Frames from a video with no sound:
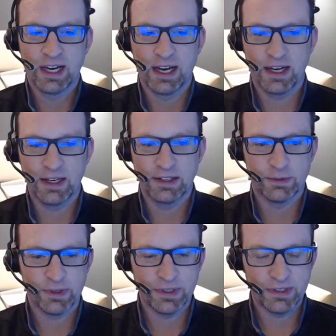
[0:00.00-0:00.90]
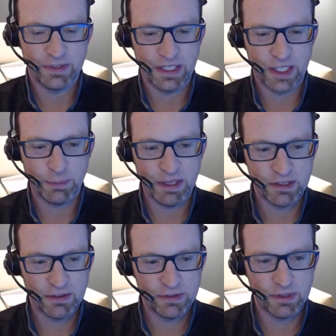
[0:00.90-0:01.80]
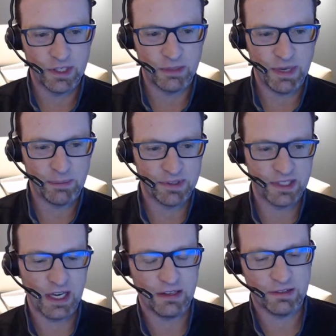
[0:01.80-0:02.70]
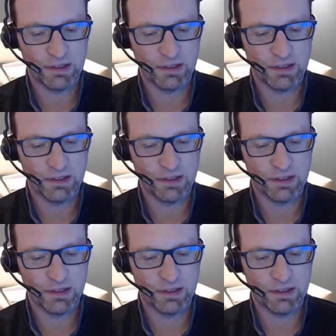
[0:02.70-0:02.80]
it's relatively inexpensive, so you can make mistakes.